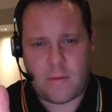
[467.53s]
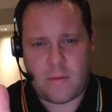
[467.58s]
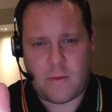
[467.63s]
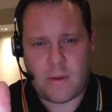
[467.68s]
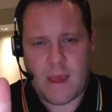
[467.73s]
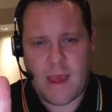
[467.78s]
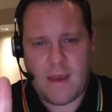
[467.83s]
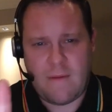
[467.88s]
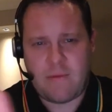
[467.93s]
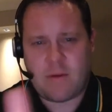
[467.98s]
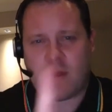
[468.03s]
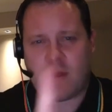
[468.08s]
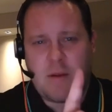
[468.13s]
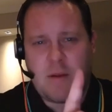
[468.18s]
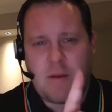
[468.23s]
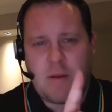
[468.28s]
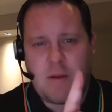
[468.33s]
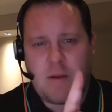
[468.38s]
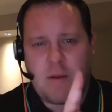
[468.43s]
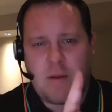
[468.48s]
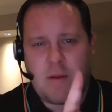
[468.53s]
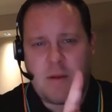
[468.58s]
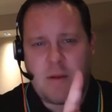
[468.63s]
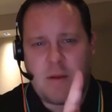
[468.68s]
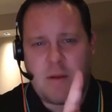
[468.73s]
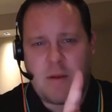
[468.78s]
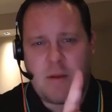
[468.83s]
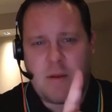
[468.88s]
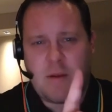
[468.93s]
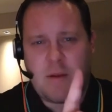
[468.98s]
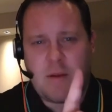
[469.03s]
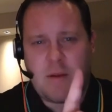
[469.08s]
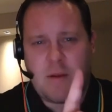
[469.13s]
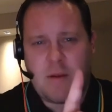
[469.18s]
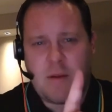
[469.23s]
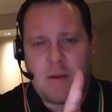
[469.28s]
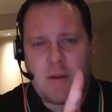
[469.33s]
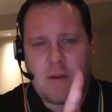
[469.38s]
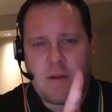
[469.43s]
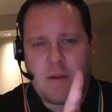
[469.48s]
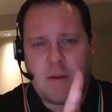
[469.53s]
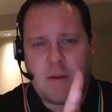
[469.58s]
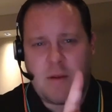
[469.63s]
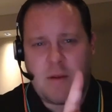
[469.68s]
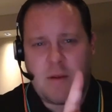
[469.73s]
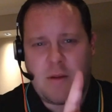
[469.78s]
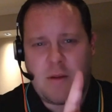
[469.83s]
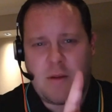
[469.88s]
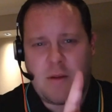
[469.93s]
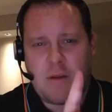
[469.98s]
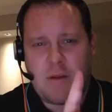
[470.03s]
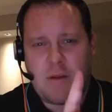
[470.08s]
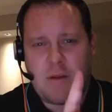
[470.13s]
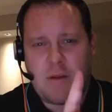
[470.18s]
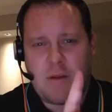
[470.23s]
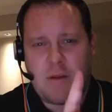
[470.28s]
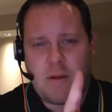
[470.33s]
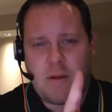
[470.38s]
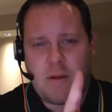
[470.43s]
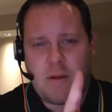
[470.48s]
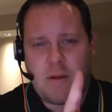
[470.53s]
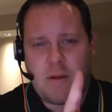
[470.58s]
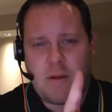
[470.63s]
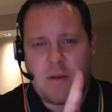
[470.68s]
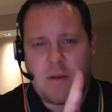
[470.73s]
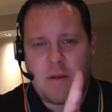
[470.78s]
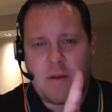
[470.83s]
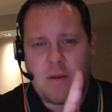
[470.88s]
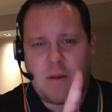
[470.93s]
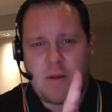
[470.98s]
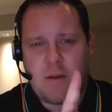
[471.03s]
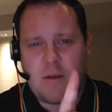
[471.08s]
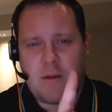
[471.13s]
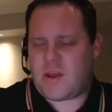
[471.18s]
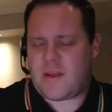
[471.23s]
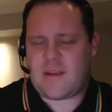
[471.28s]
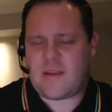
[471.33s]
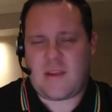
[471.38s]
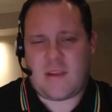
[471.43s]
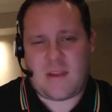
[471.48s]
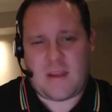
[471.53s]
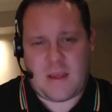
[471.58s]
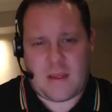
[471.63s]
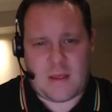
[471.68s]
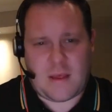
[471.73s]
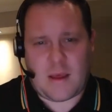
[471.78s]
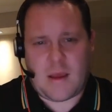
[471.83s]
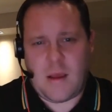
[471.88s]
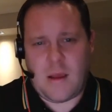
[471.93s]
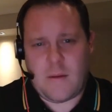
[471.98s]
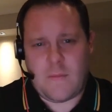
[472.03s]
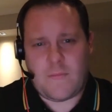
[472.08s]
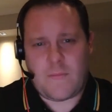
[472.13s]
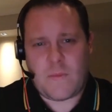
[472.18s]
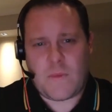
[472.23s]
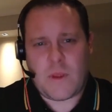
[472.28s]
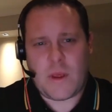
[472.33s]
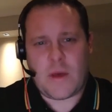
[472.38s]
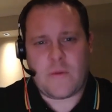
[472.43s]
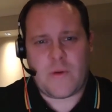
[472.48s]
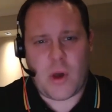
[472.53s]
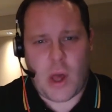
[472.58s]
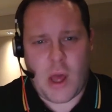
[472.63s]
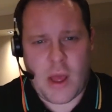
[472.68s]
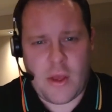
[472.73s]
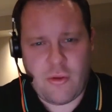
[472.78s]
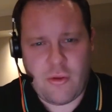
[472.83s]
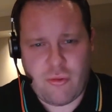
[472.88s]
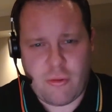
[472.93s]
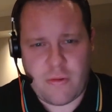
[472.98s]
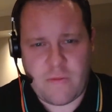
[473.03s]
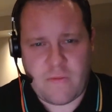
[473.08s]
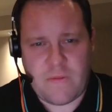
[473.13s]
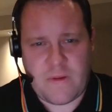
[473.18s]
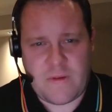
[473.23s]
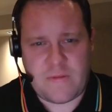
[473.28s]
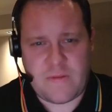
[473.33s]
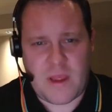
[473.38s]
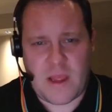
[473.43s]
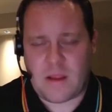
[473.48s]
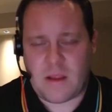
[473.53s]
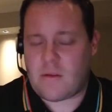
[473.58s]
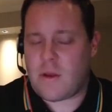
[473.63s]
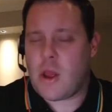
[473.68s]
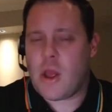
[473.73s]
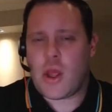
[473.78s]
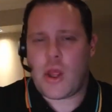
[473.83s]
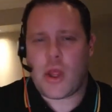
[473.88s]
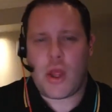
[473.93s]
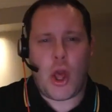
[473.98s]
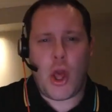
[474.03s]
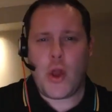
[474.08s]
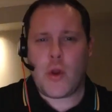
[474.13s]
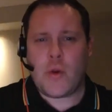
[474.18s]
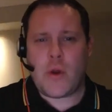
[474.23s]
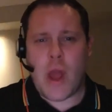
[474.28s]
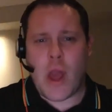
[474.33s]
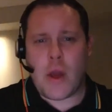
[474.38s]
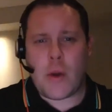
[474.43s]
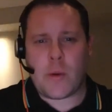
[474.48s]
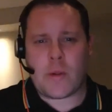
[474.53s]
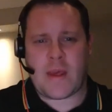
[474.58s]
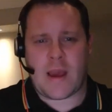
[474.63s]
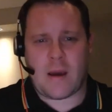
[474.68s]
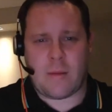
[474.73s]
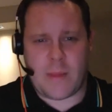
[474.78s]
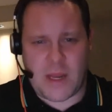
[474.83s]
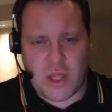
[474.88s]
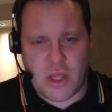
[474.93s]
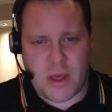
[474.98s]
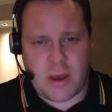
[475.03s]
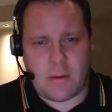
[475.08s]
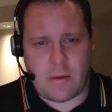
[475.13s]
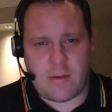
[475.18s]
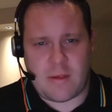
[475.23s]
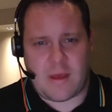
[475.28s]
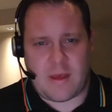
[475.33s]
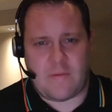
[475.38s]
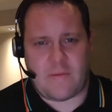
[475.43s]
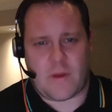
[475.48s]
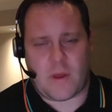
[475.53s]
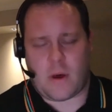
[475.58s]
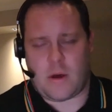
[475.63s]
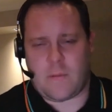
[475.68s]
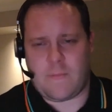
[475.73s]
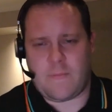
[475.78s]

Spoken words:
Everton have had one charge against them. Manchester City have got 115. Who knows how many Chelsea have got?